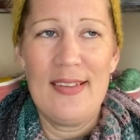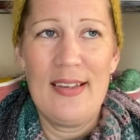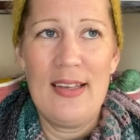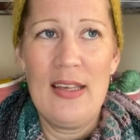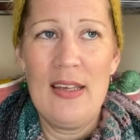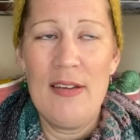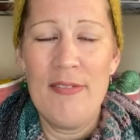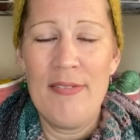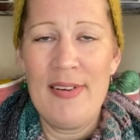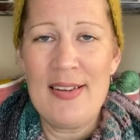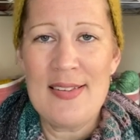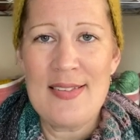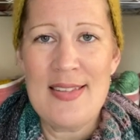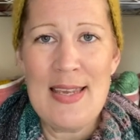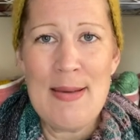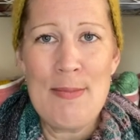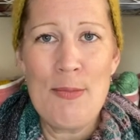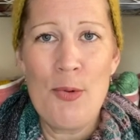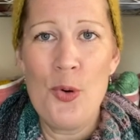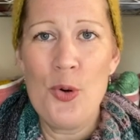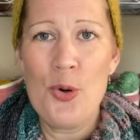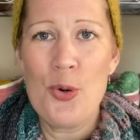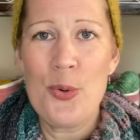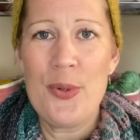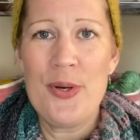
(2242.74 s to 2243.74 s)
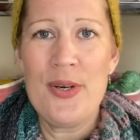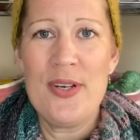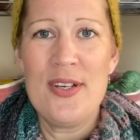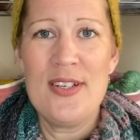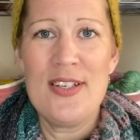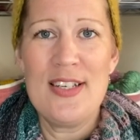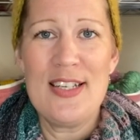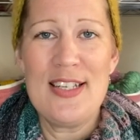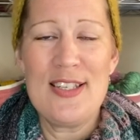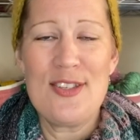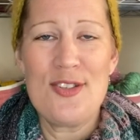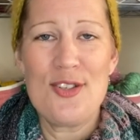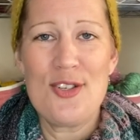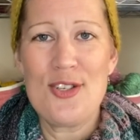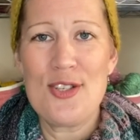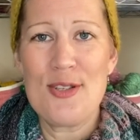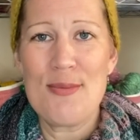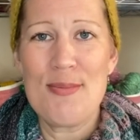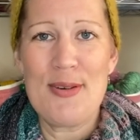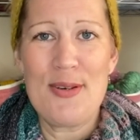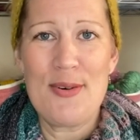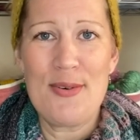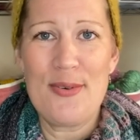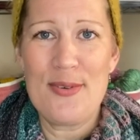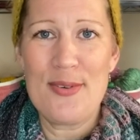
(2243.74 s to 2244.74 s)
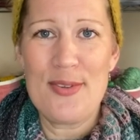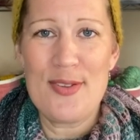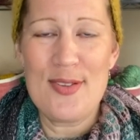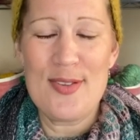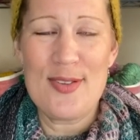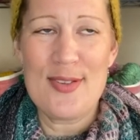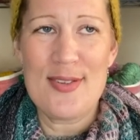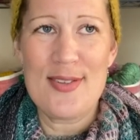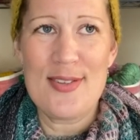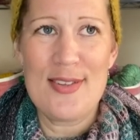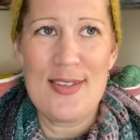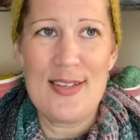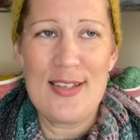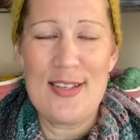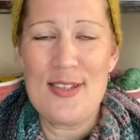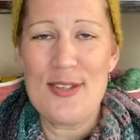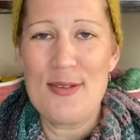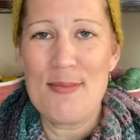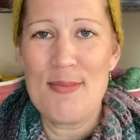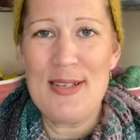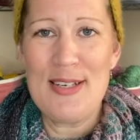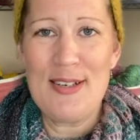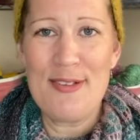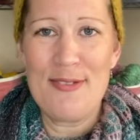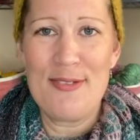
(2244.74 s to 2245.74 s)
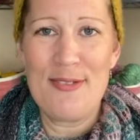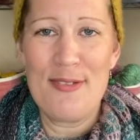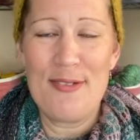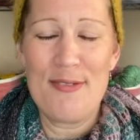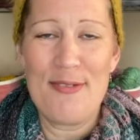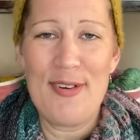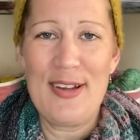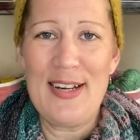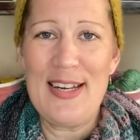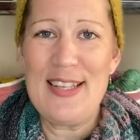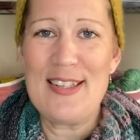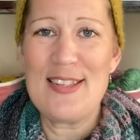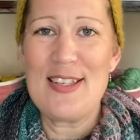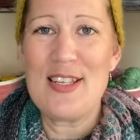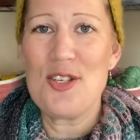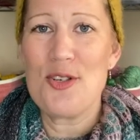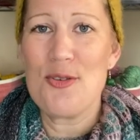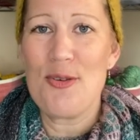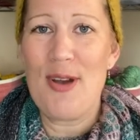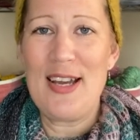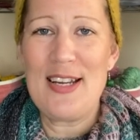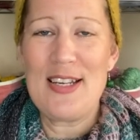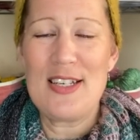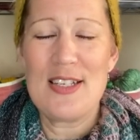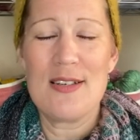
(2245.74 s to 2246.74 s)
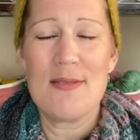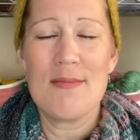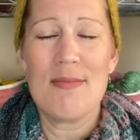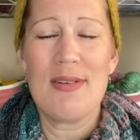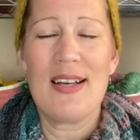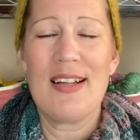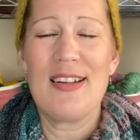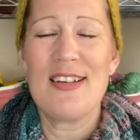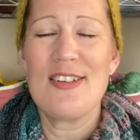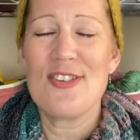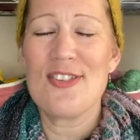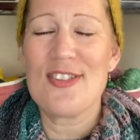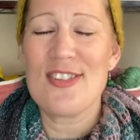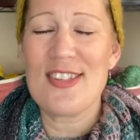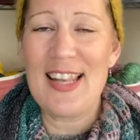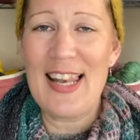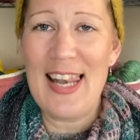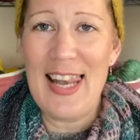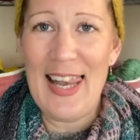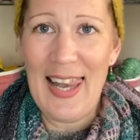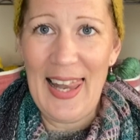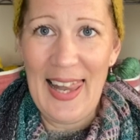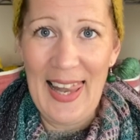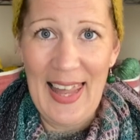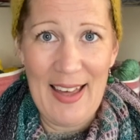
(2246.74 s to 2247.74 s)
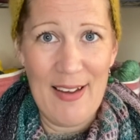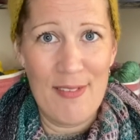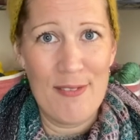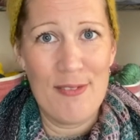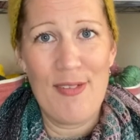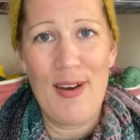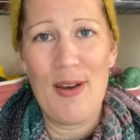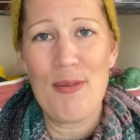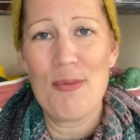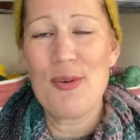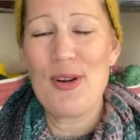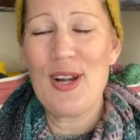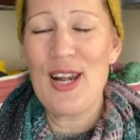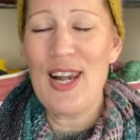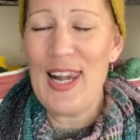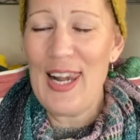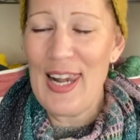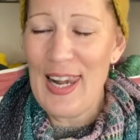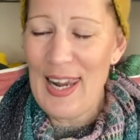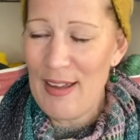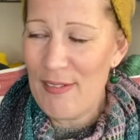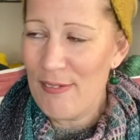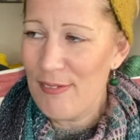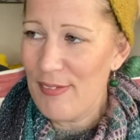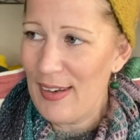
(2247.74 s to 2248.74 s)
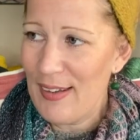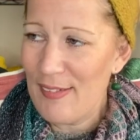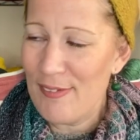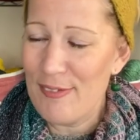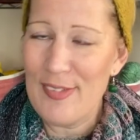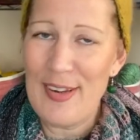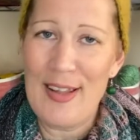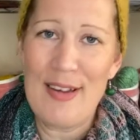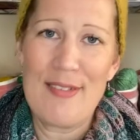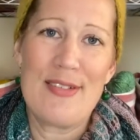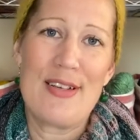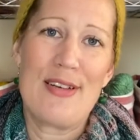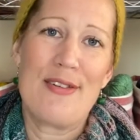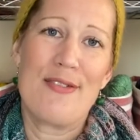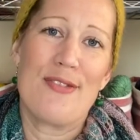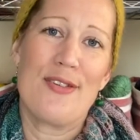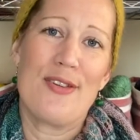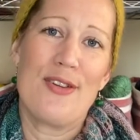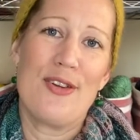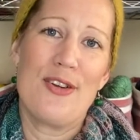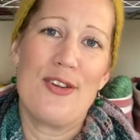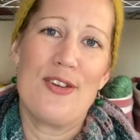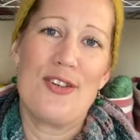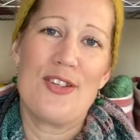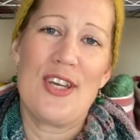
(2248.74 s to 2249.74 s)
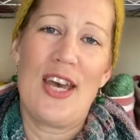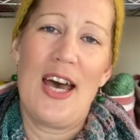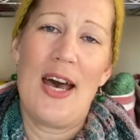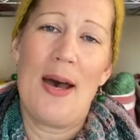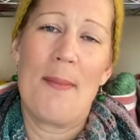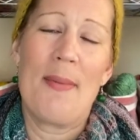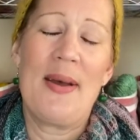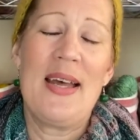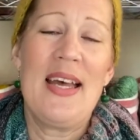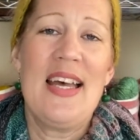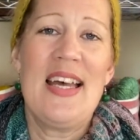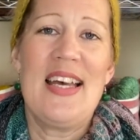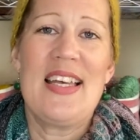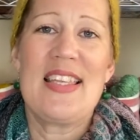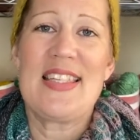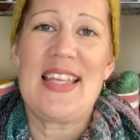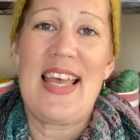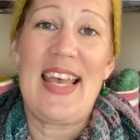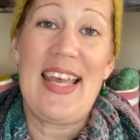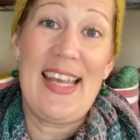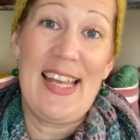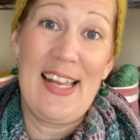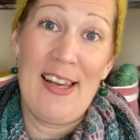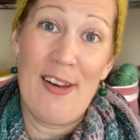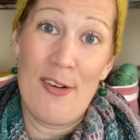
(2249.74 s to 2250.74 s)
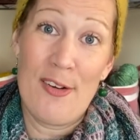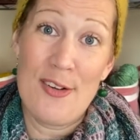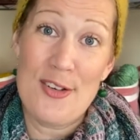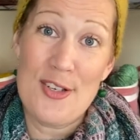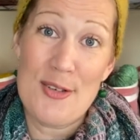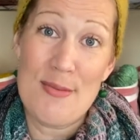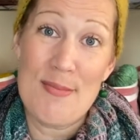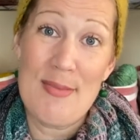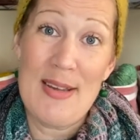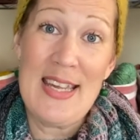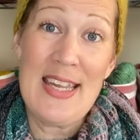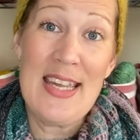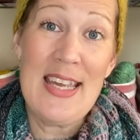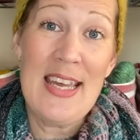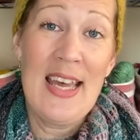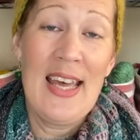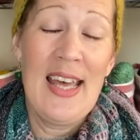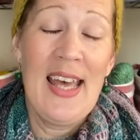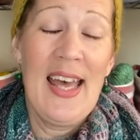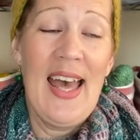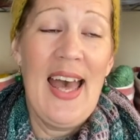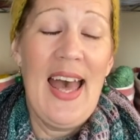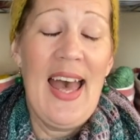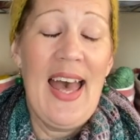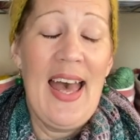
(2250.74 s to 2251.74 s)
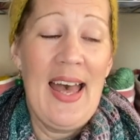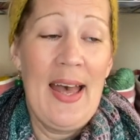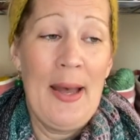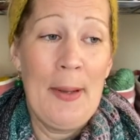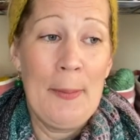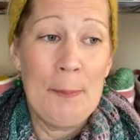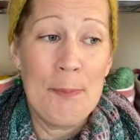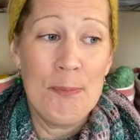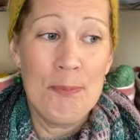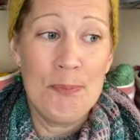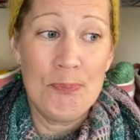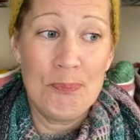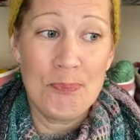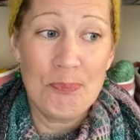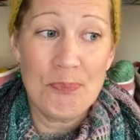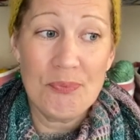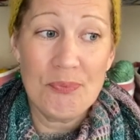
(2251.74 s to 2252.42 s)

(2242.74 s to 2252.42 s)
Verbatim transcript: if I seem awkward, it's just because it's a bit of a funny situation, but I just love, I would love, love, love it for you to come and say hello to me. Um,